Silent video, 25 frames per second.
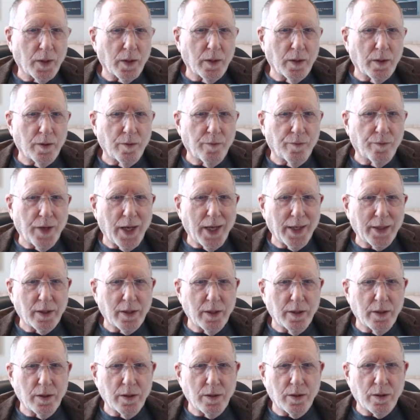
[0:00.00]
The fact
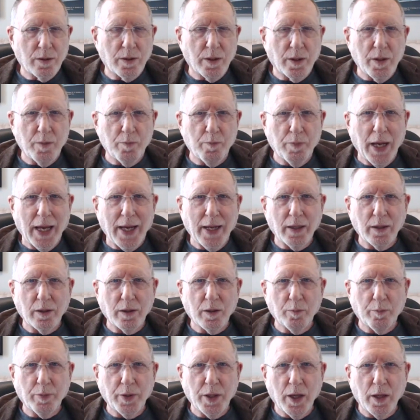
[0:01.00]
is, he banged
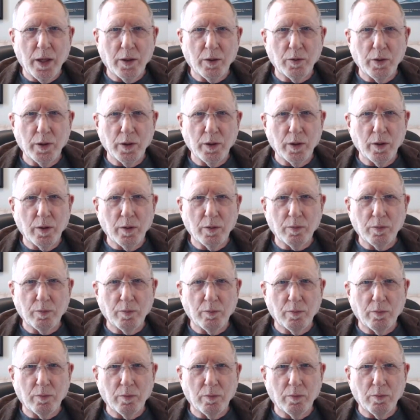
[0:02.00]
the piano in a
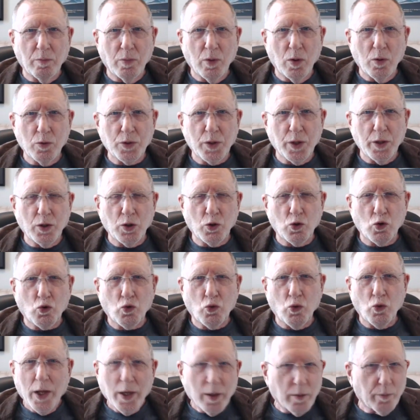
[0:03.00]
most
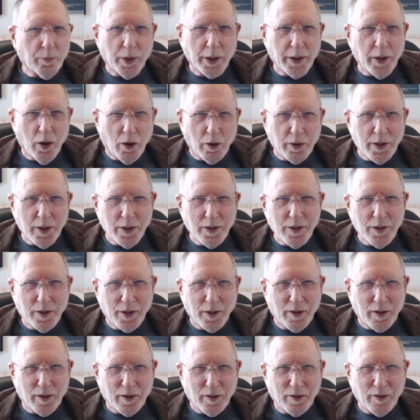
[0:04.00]
incredibly artistic